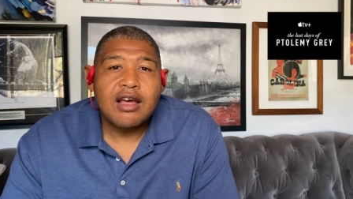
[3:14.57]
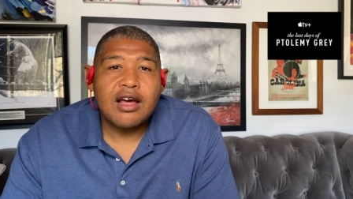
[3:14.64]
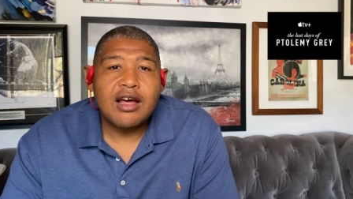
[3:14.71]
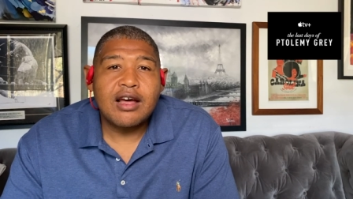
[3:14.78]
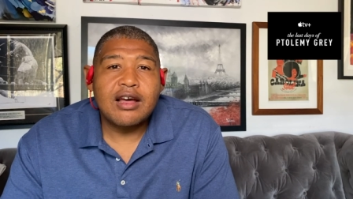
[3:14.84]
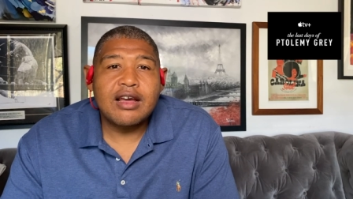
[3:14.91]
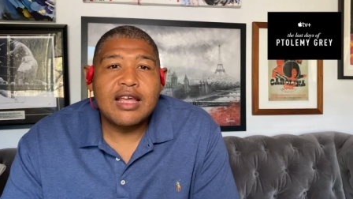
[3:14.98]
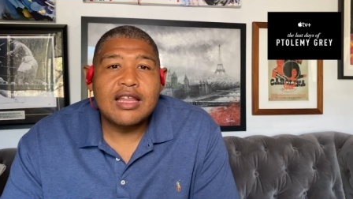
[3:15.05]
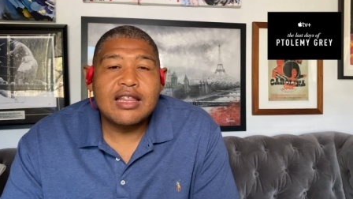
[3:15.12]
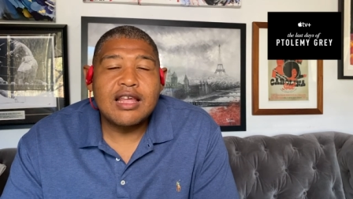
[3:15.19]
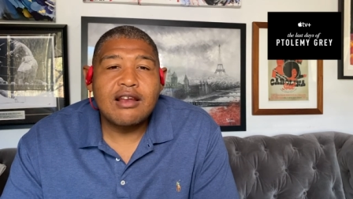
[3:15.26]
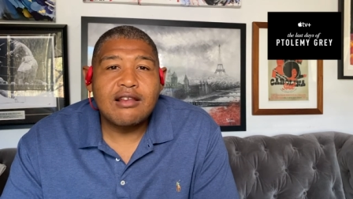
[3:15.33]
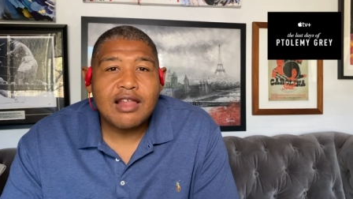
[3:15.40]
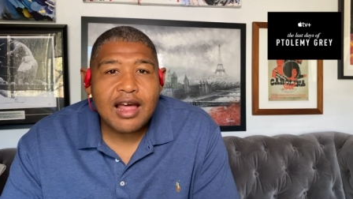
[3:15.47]
uh,
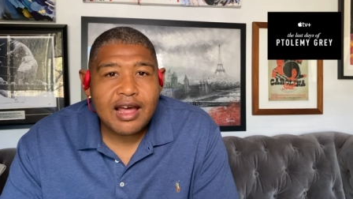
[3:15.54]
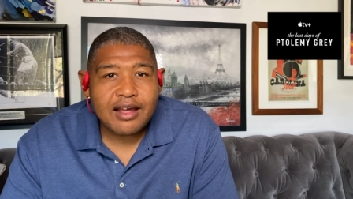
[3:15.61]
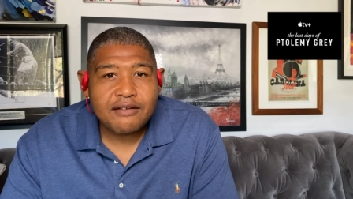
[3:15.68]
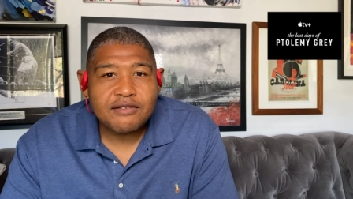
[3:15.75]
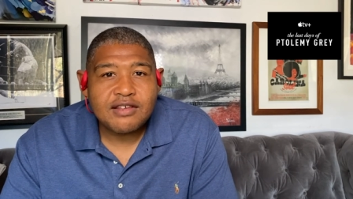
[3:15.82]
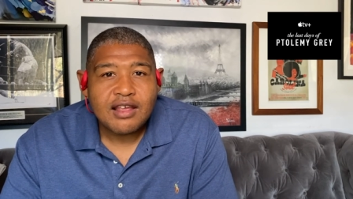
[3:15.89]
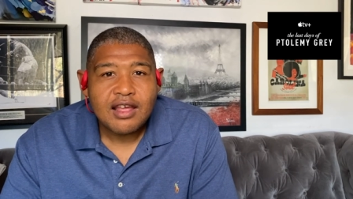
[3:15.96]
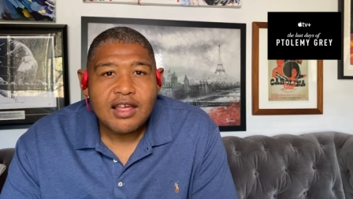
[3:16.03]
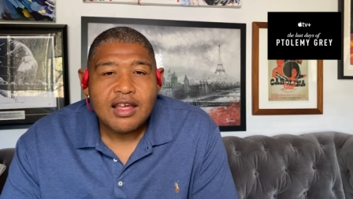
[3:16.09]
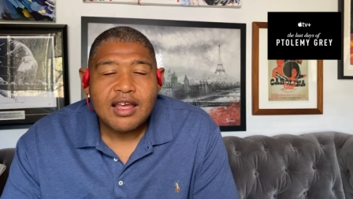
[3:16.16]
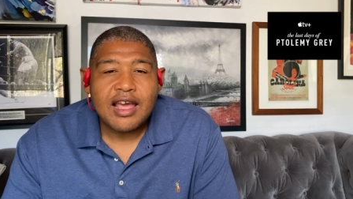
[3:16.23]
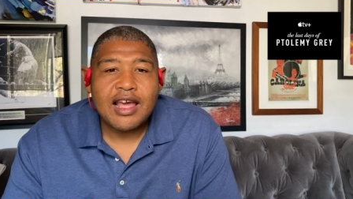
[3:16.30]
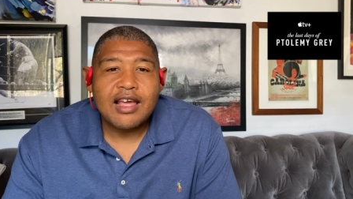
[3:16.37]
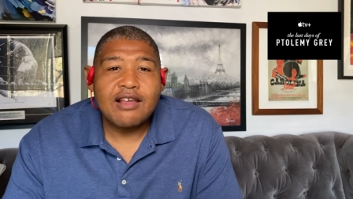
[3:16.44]
in their lives,
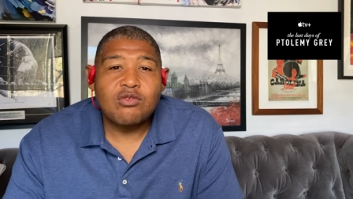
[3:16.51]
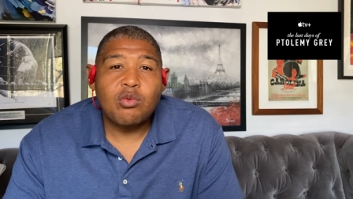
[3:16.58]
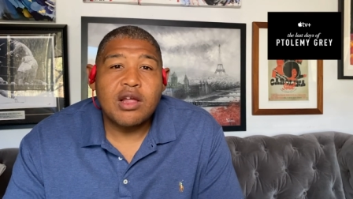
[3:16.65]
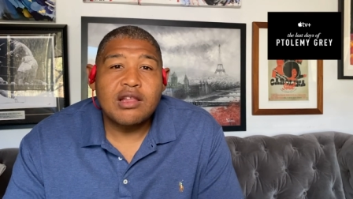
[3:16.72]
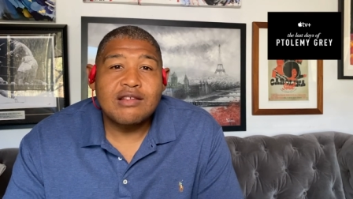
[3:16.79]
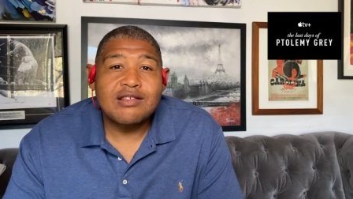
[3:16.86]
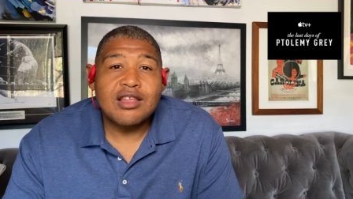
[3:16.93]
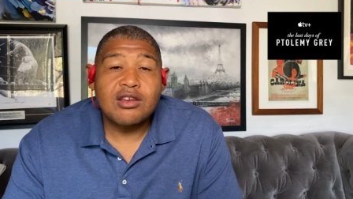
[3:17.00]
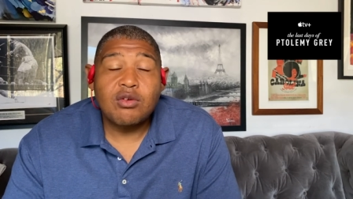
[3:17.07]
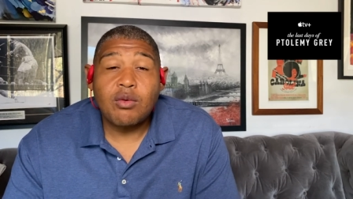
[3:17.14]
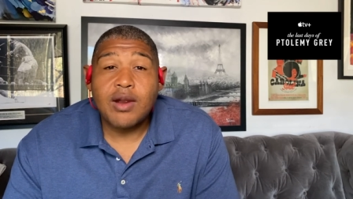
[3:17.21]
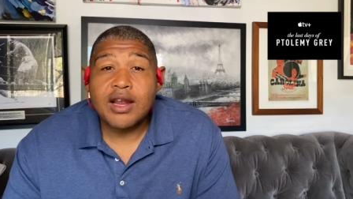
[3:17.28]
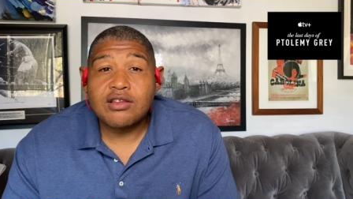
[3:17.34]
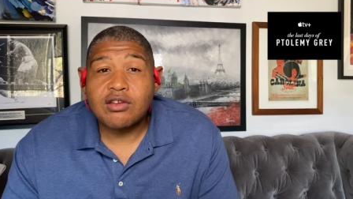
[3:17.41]
as well as the
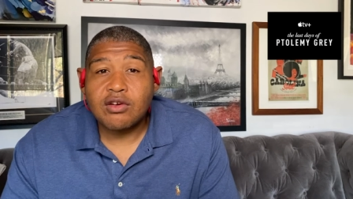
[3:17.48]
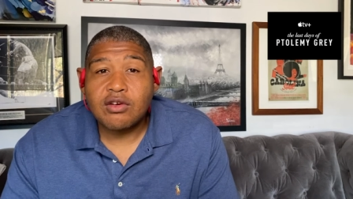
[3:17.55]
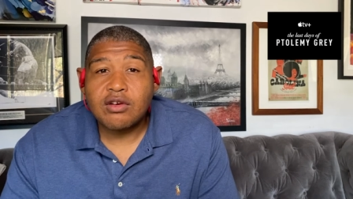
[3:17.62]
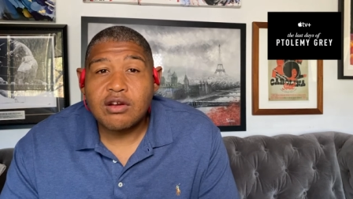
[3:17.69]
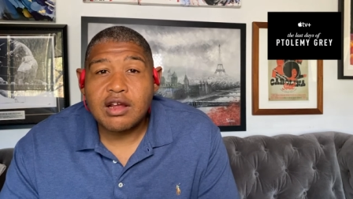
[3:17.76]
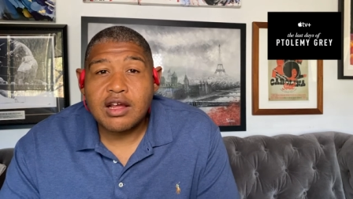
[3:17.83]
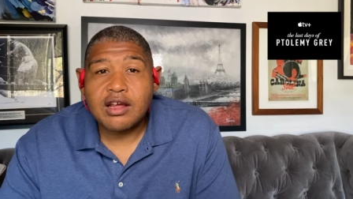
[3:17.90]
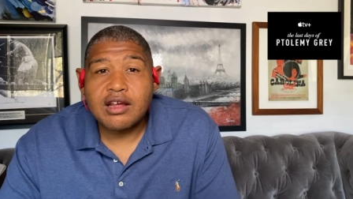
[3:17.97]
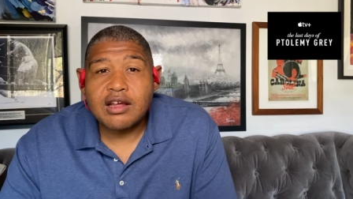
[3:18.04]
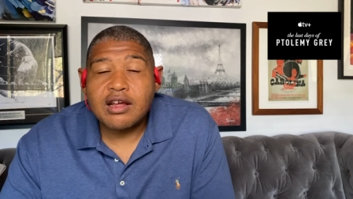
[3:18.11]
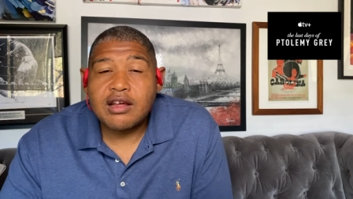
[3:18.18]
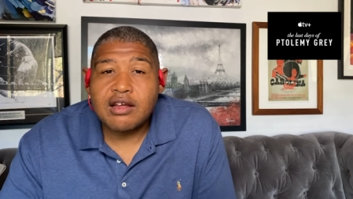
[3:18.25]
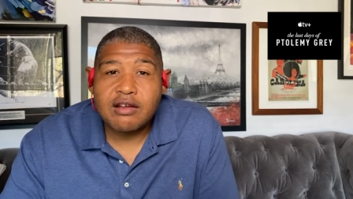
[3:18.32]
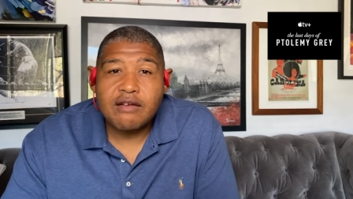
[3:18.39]
director uh,
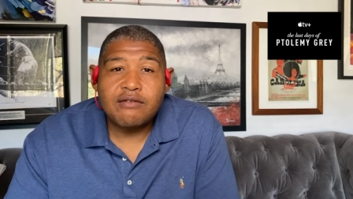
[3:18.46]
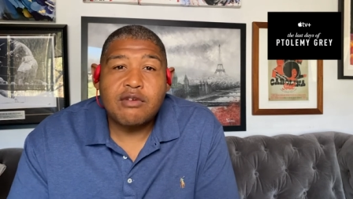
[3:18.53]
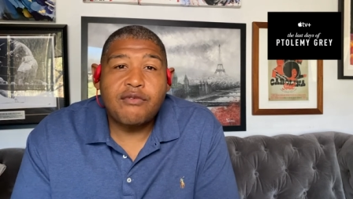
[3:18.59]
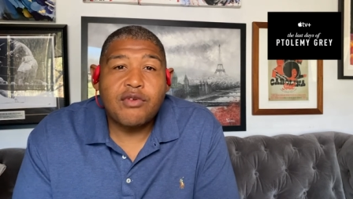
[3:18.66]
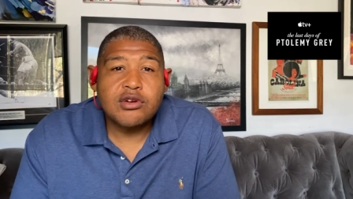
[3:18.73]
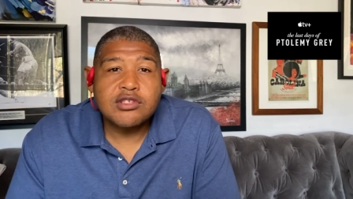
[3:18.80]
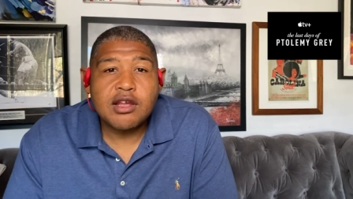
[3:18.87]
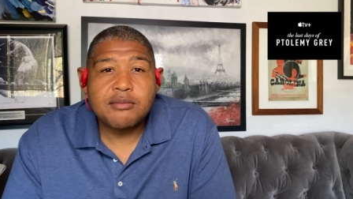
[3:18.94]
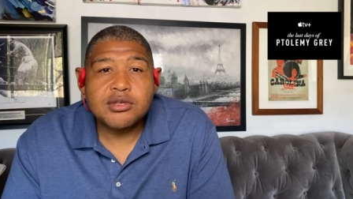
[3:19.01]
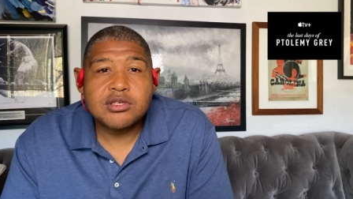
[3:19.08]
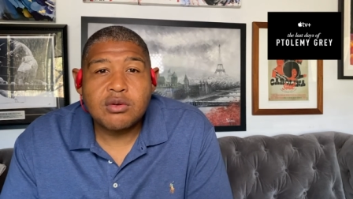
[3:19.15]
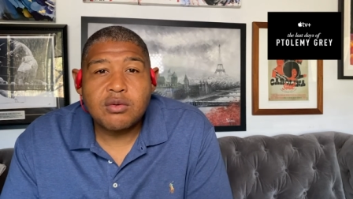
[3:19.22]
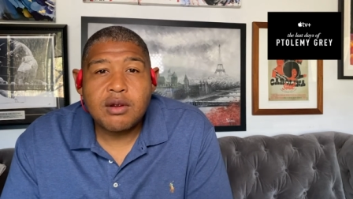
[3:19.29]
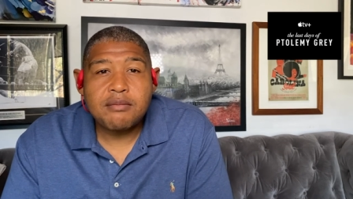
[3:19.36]
uh, of the first
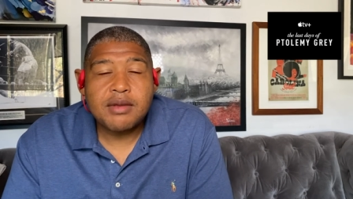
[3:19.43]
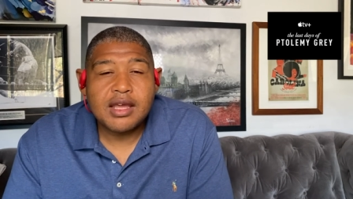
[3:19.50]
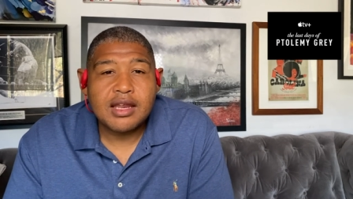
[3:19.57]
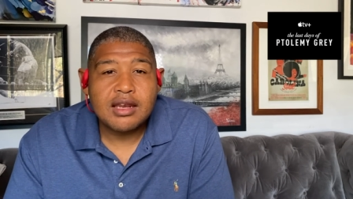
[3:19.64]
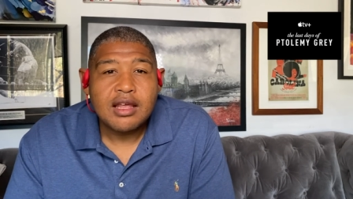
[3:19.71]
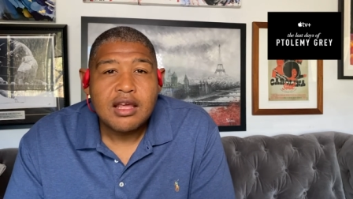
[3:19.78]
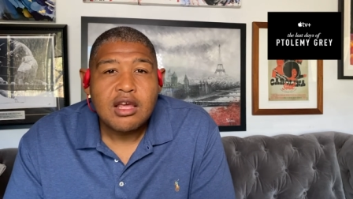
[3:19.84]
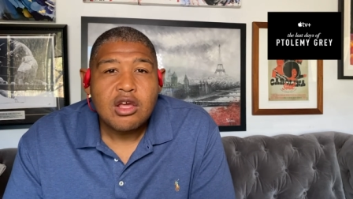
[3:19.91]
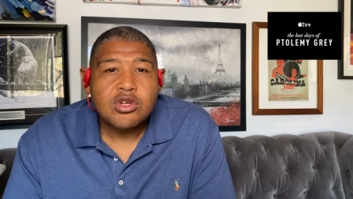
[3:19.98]
episode, Ramin.